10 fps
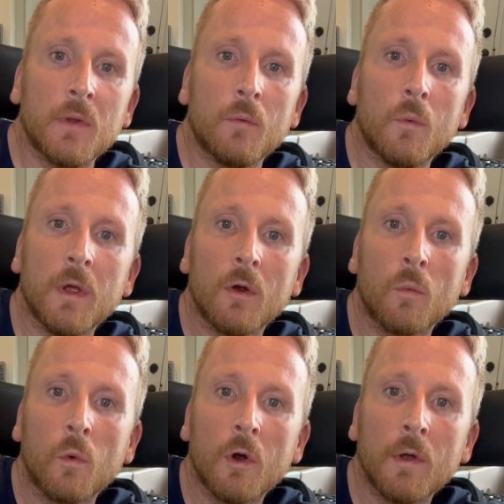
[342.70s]
we are
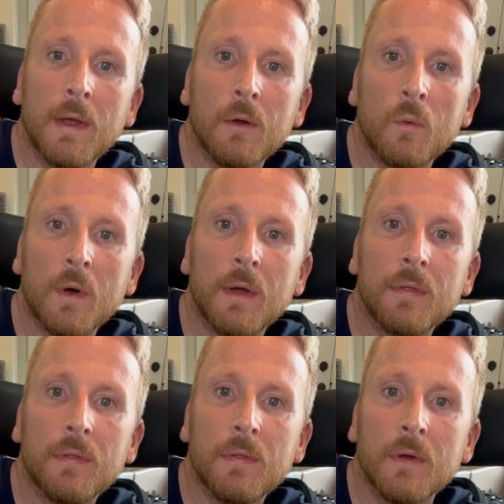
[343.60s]
working
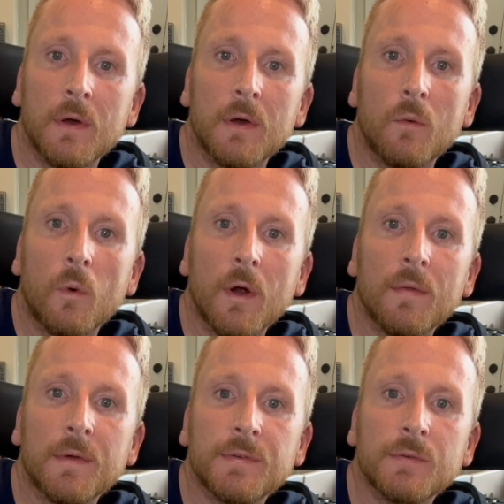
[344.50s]
with where
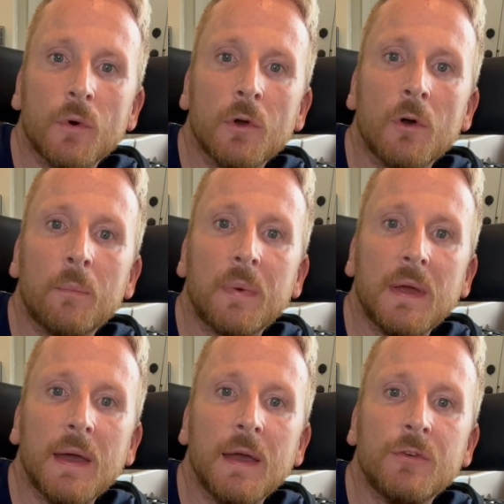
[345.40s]
the soil
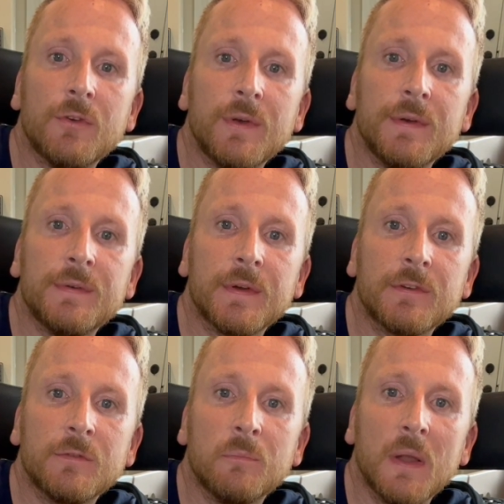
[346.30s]
pH is
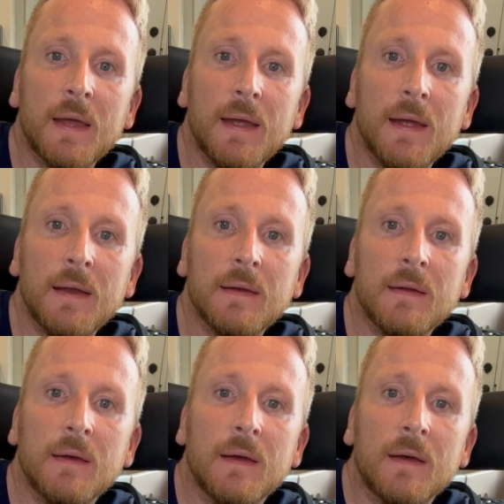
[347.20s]
explained,
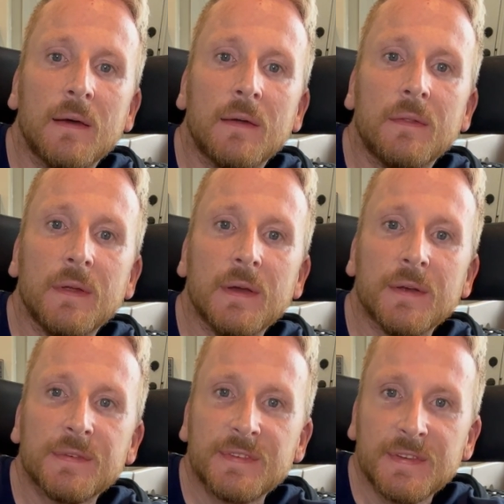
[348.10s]
the
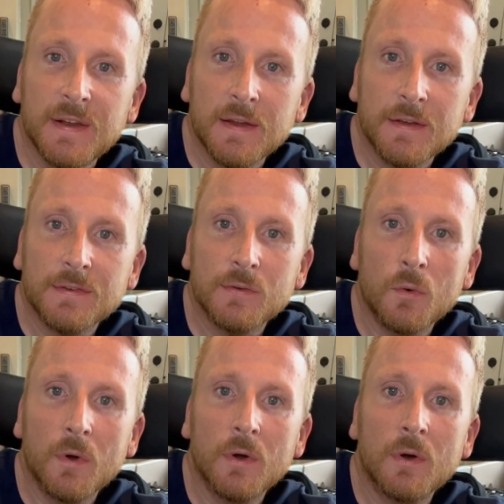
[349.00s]
acidic
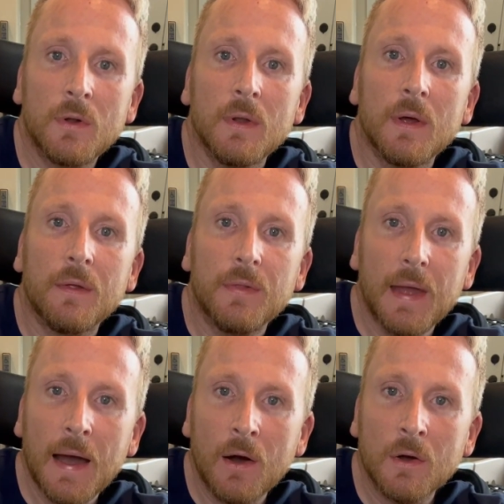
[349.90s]
soil the
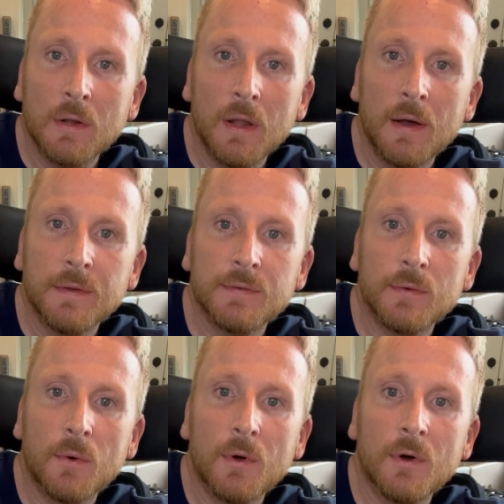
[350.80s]
alkaline
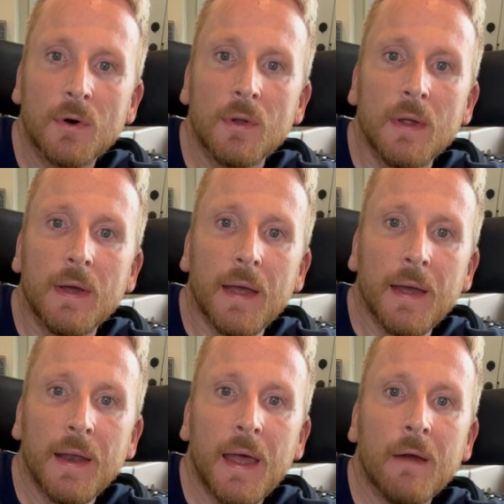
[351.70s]
soil,
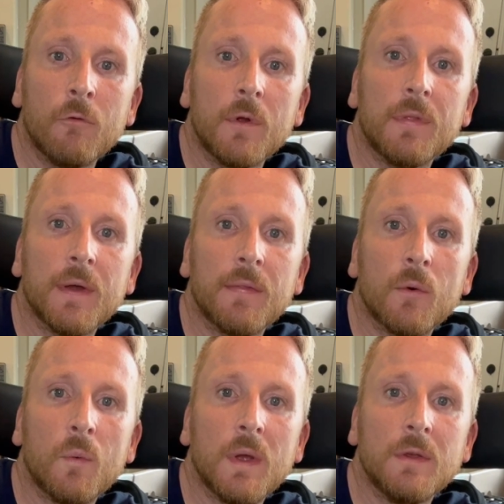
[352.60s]
and everything that
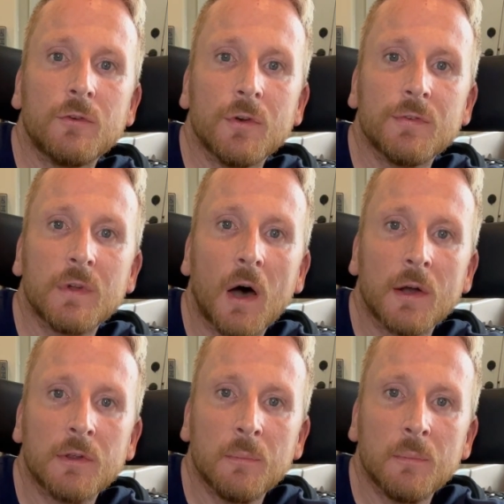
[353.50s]
we just talked